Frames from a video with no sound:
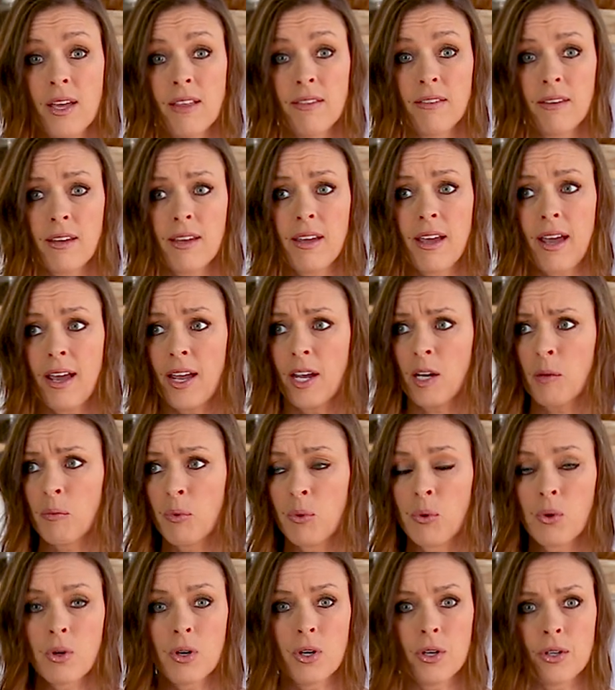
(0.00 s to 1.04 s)
the Egg
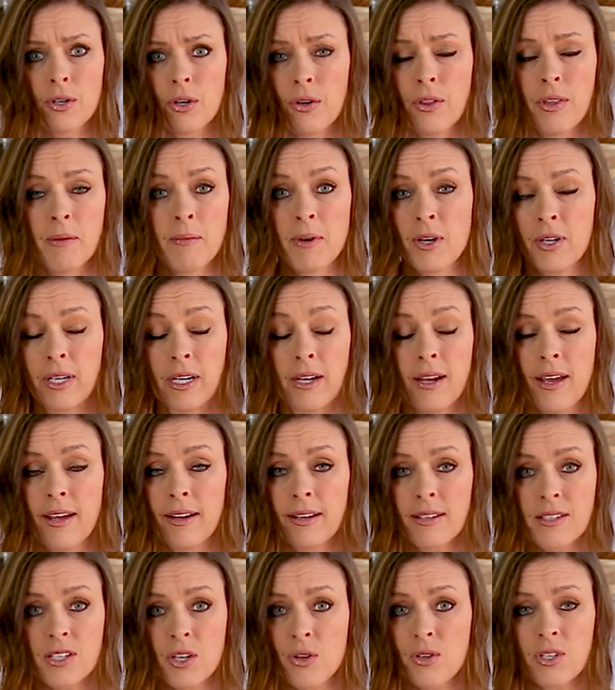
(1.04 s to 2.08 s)
Board or the American Egg
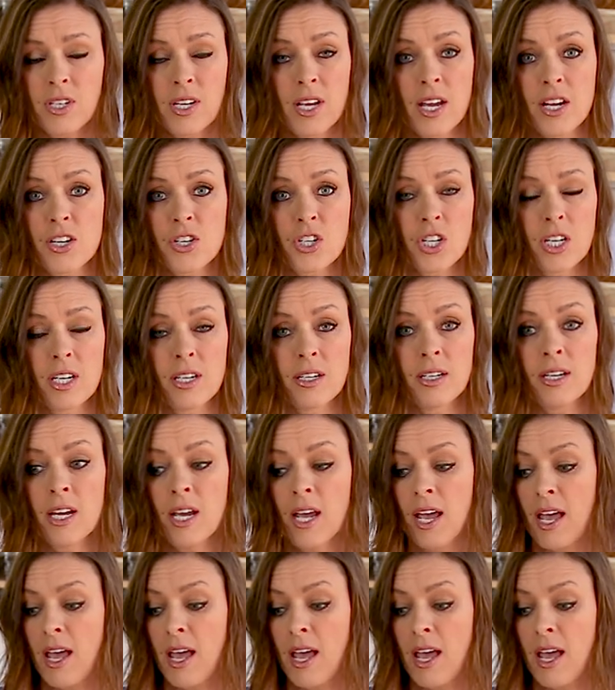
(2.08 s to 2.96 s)
Association